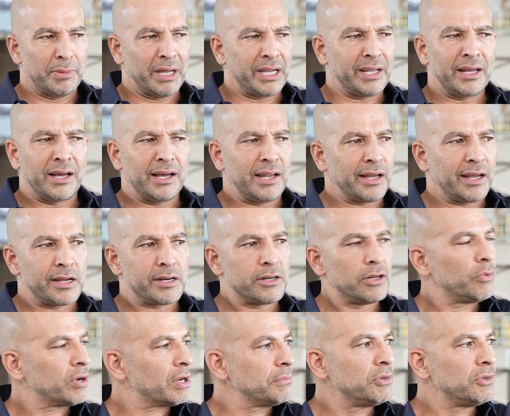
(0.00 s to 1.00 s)
my God, like I don't
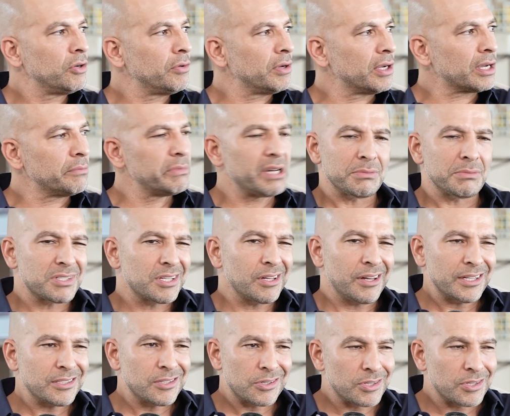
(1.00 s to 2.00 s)
know what I'm doing. I mean, I'm
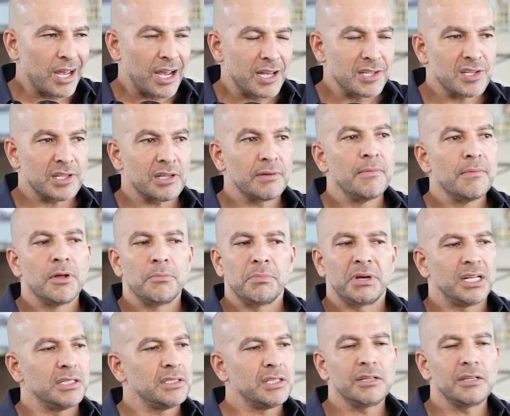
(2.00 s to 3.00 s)
still exercising,
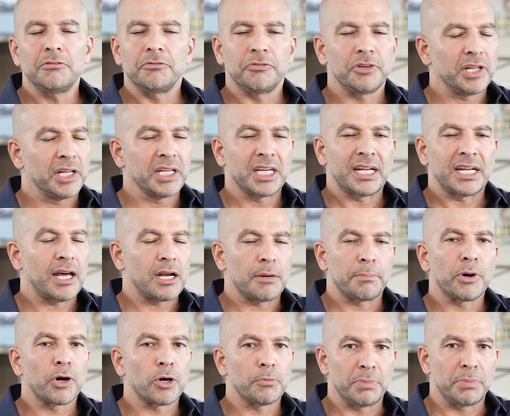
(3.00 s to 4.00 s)
but it didn't feel like it had a
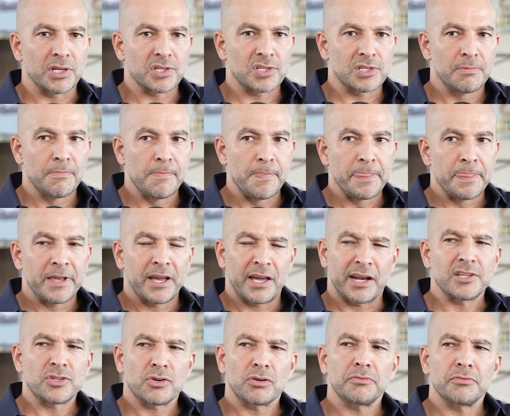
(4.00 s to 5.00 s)
purpose.
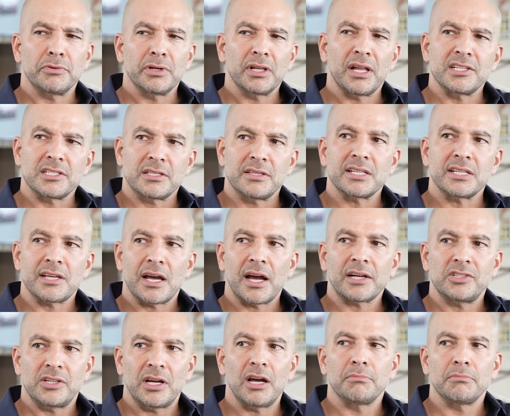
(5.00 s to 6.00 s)
And I sort of realized that's
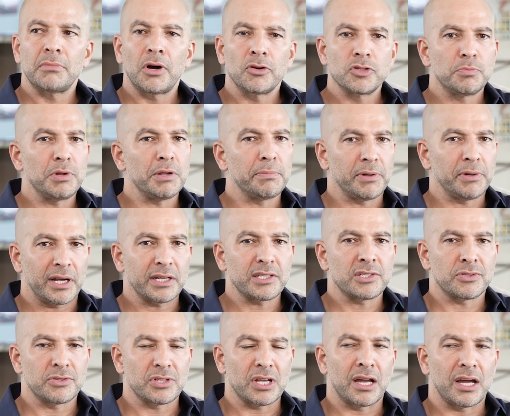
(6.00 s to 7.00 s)
actually how most people
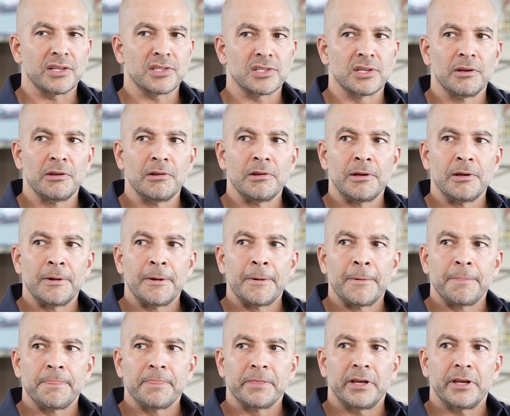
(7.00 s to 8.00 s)
exercise.
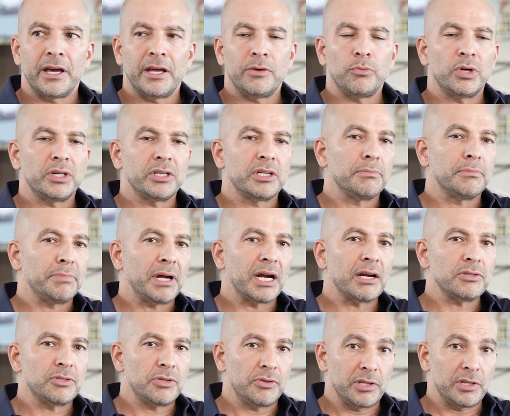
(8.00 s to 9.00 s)
And when
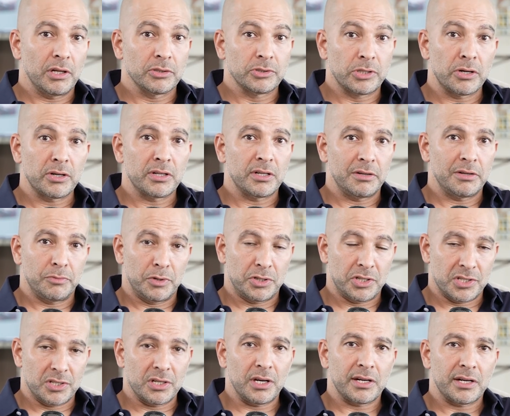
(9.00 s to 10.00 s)
compared to the alternative,
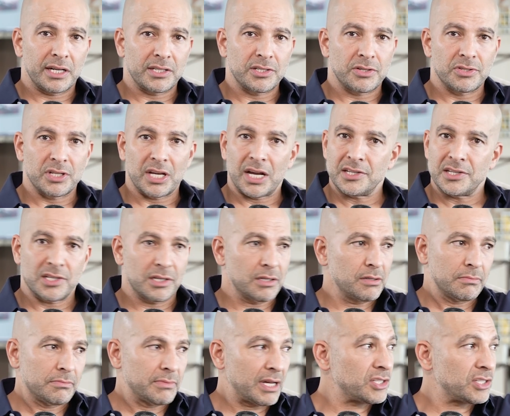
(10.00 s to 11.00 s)
which is not
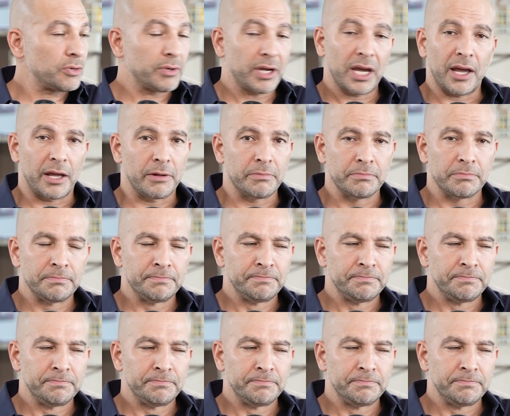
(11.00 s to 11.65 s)
exercising, that's okay.